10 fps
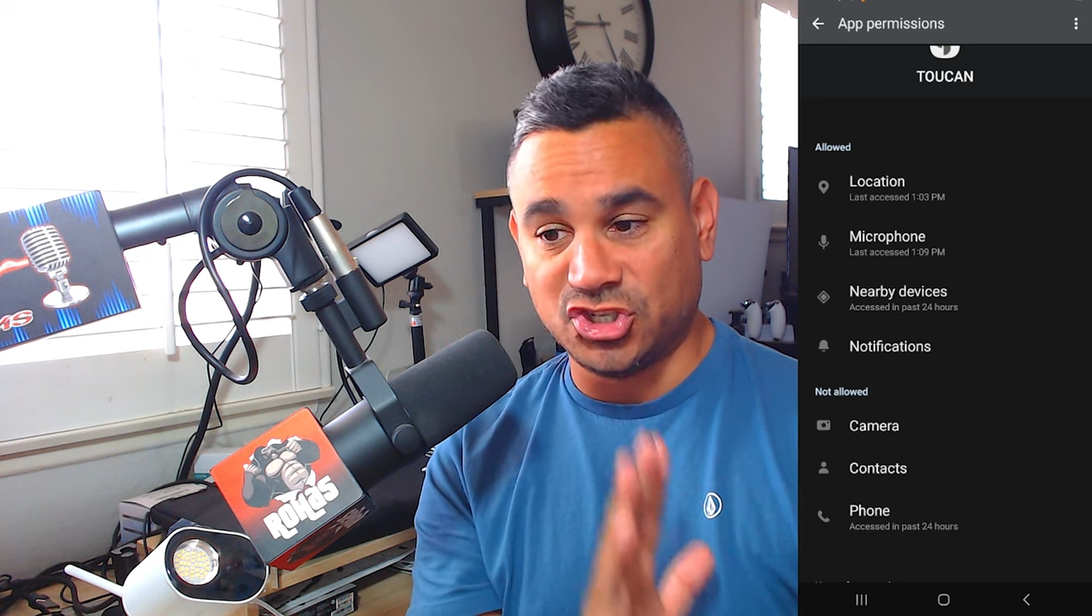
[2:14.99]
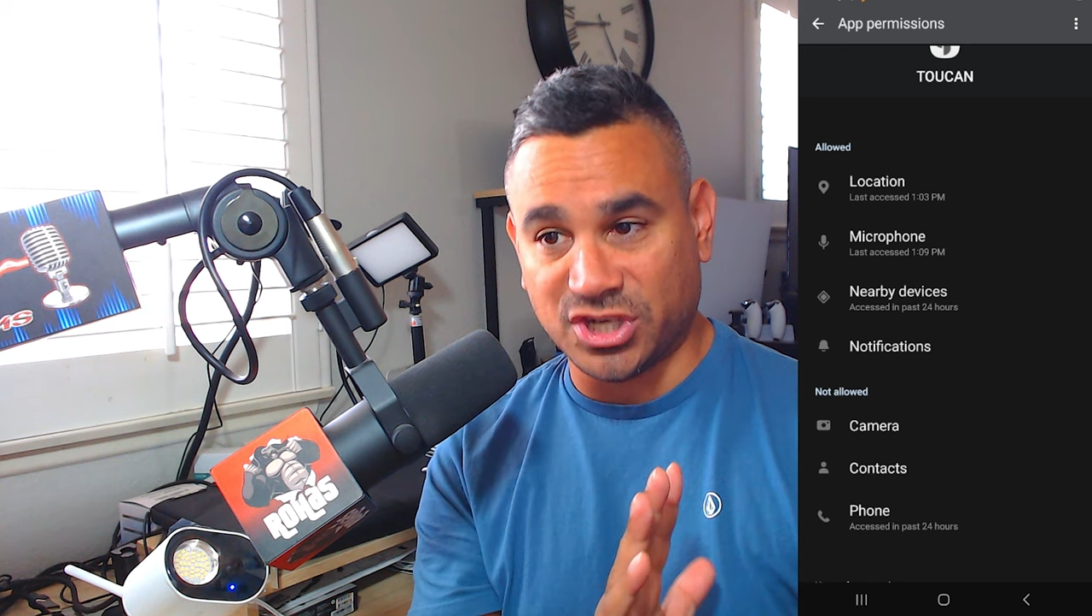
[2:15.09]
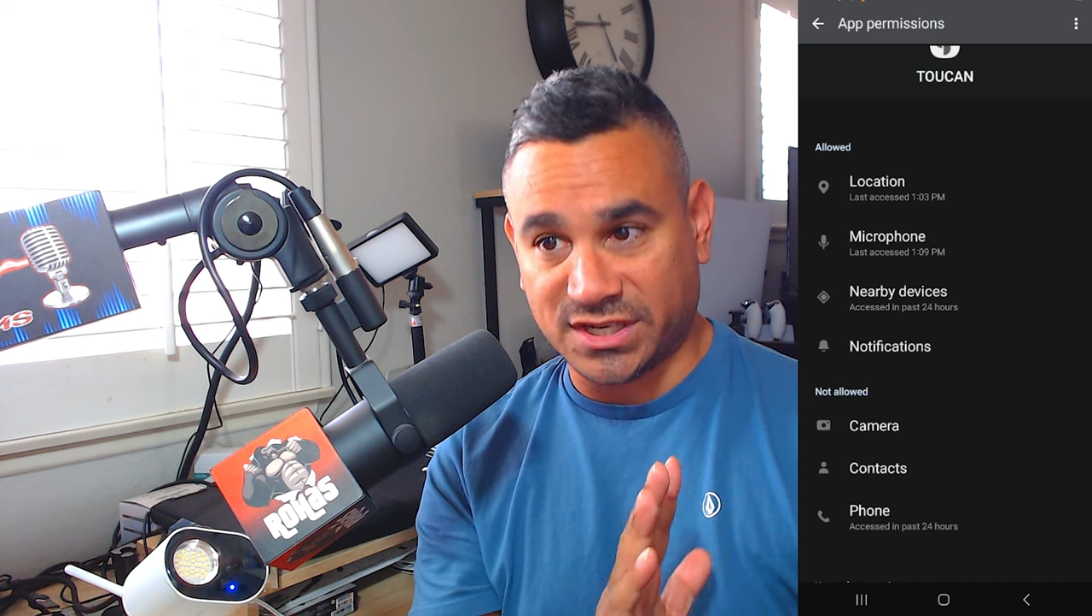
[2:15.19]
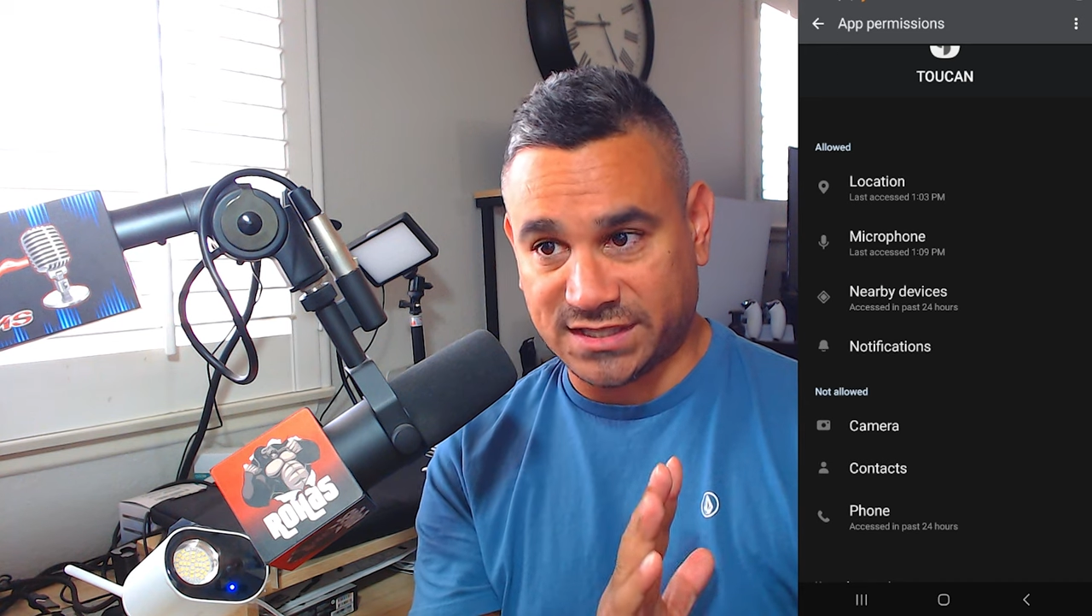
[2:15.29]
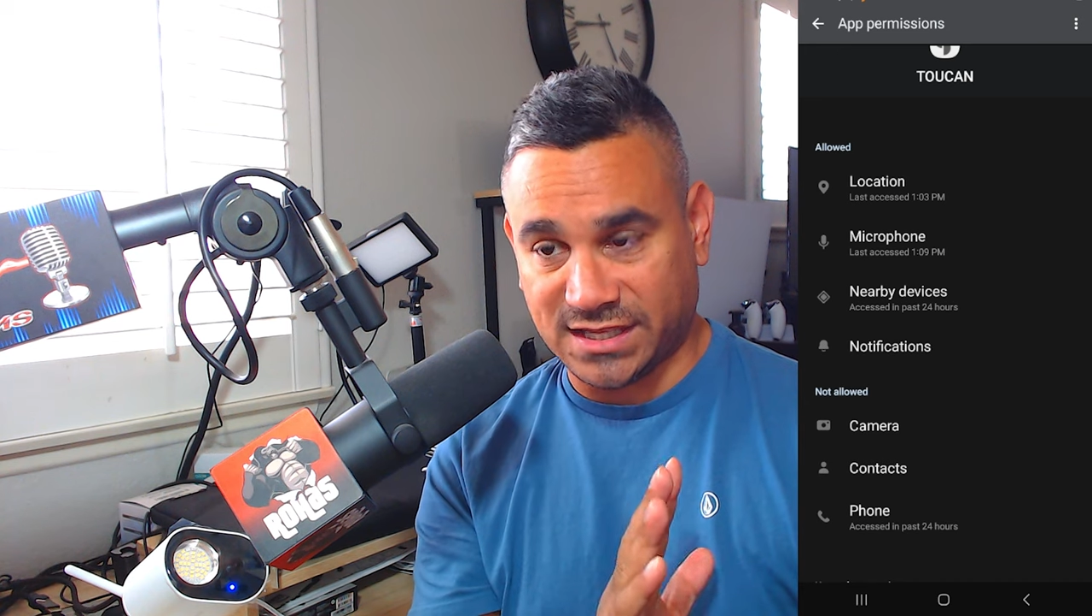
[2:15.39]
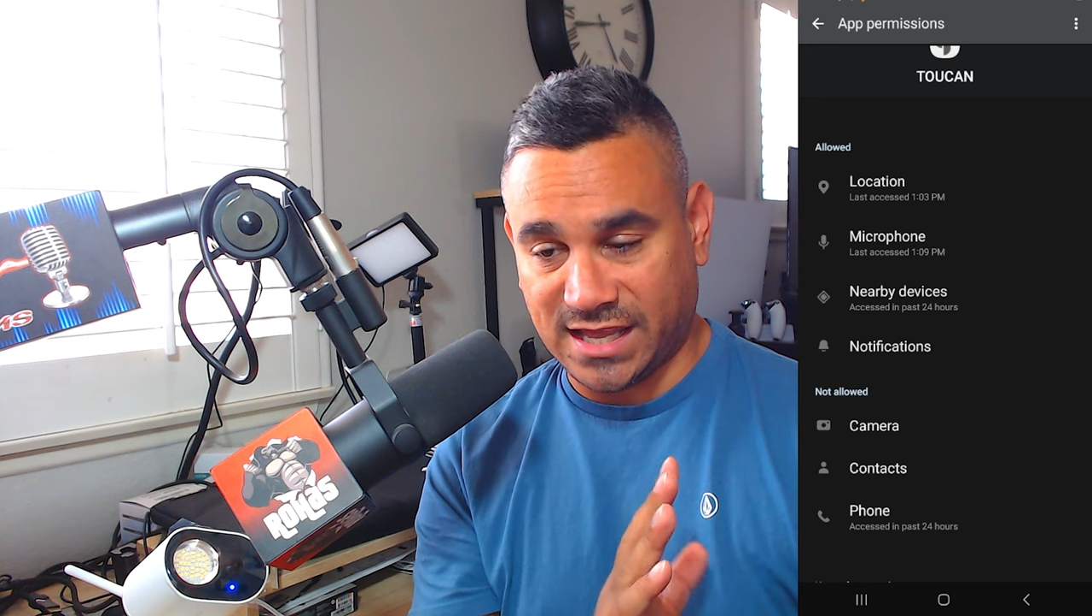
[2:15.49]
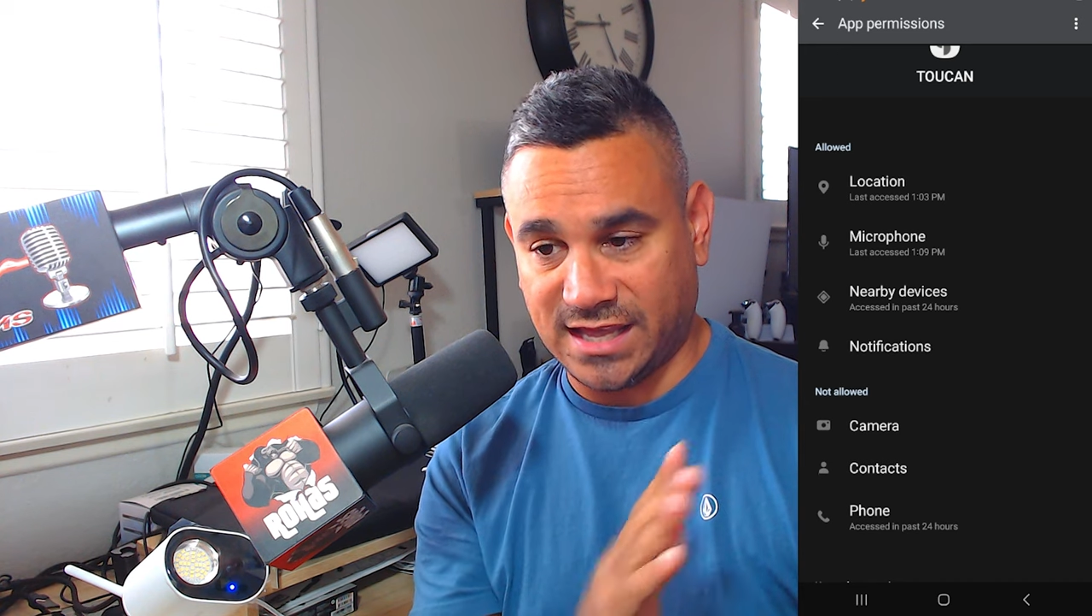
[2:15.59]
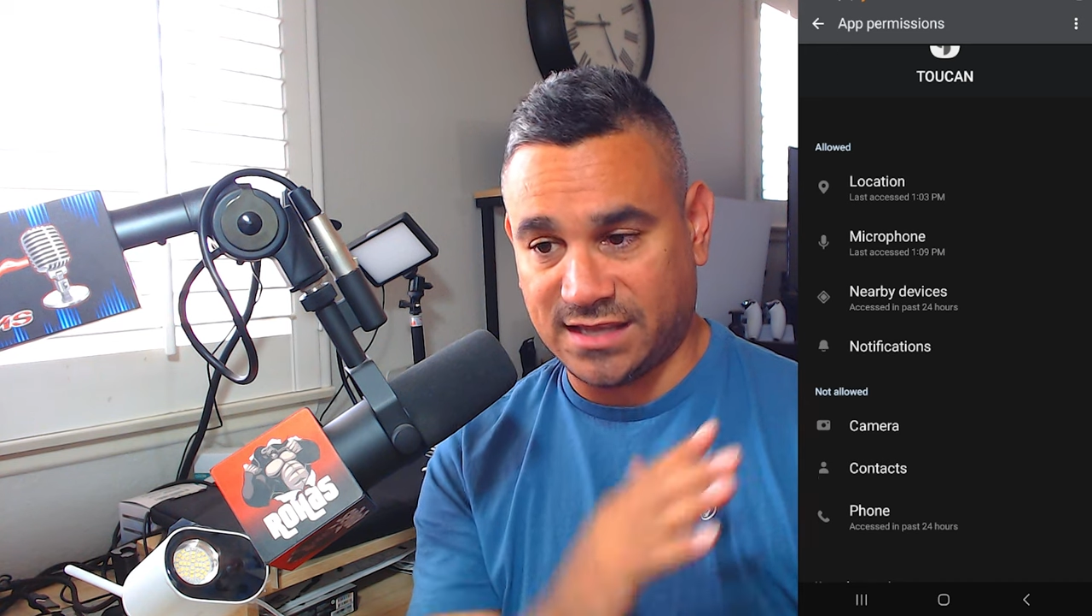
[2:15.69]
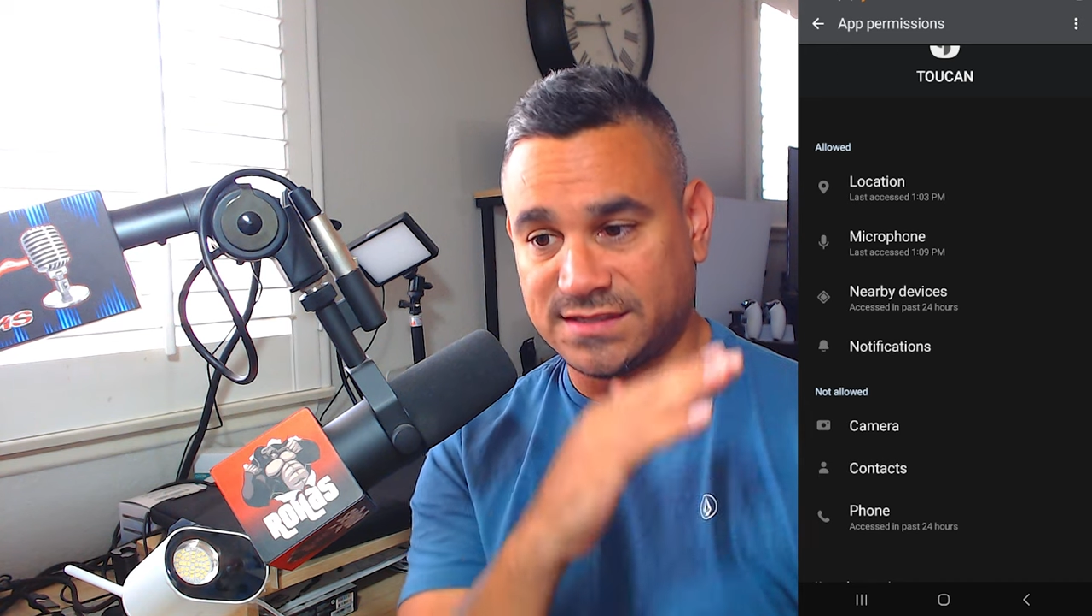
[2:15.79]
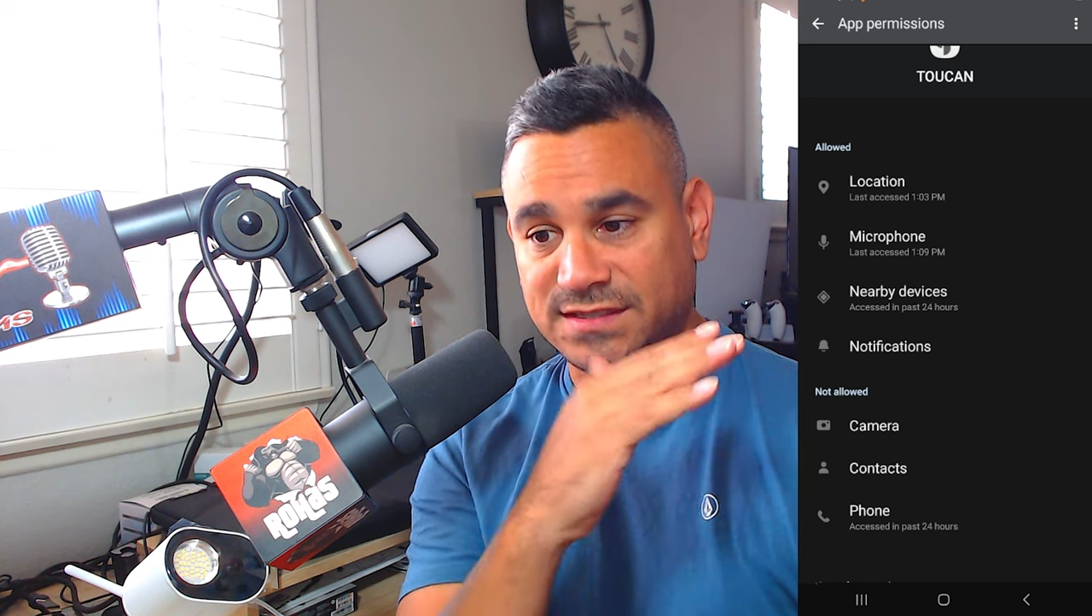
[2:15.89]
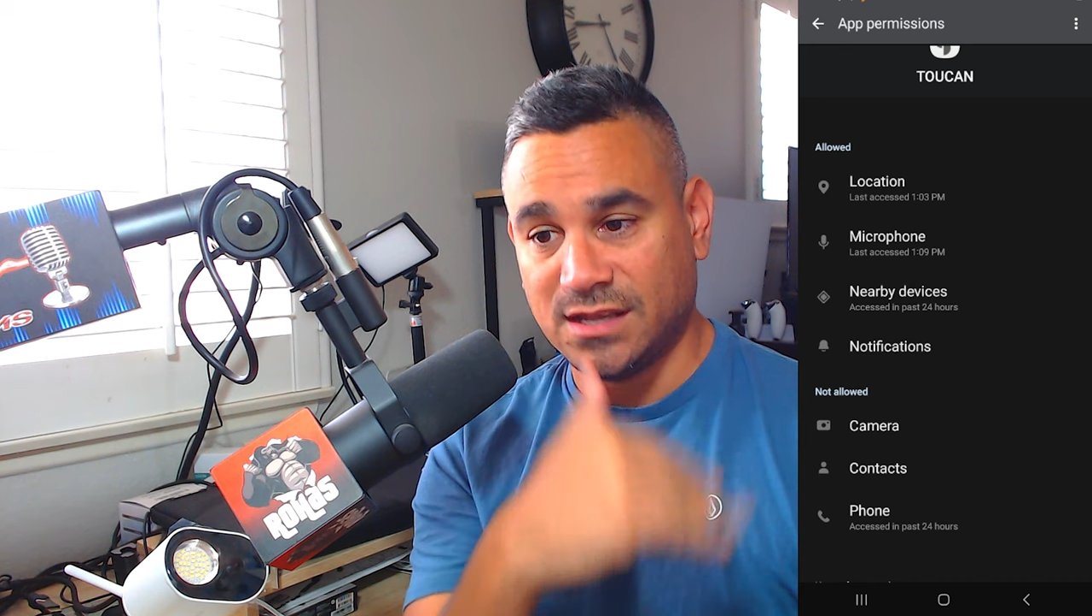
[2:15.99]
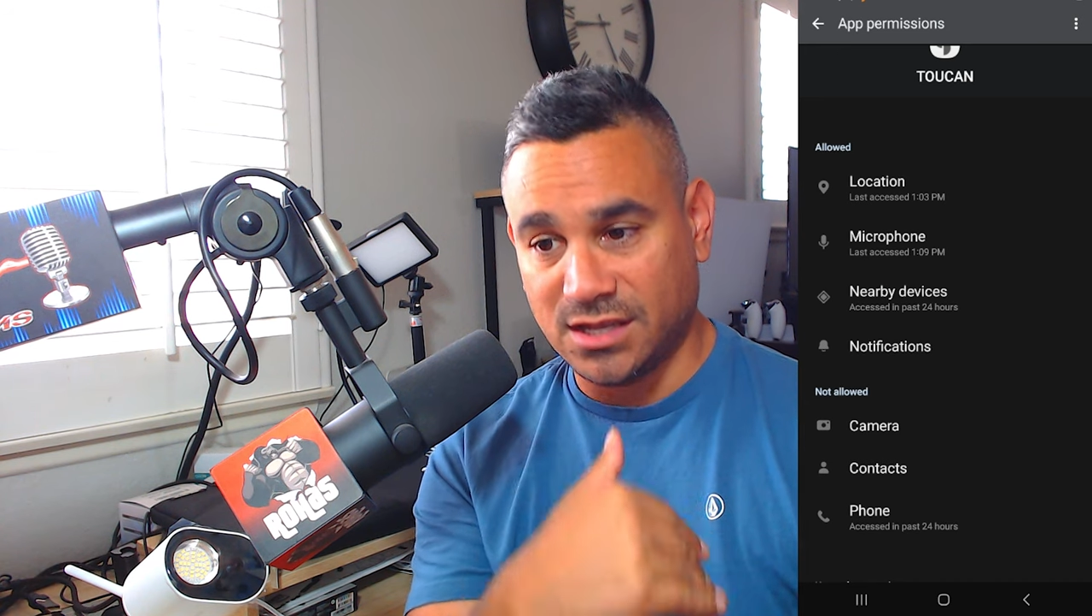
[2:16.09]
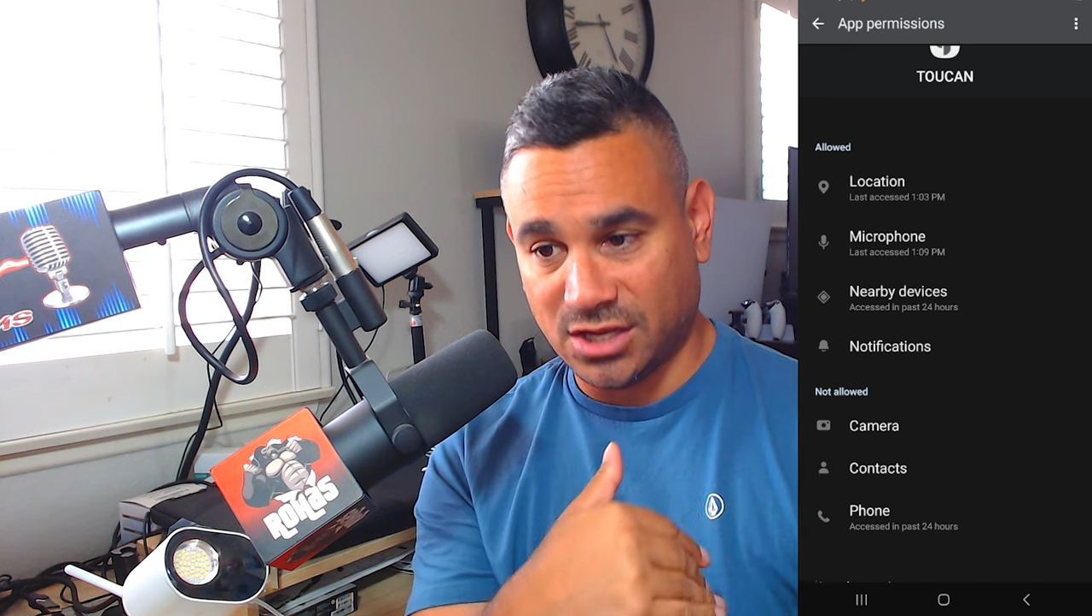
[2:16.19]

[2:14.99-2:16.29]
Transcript: just in case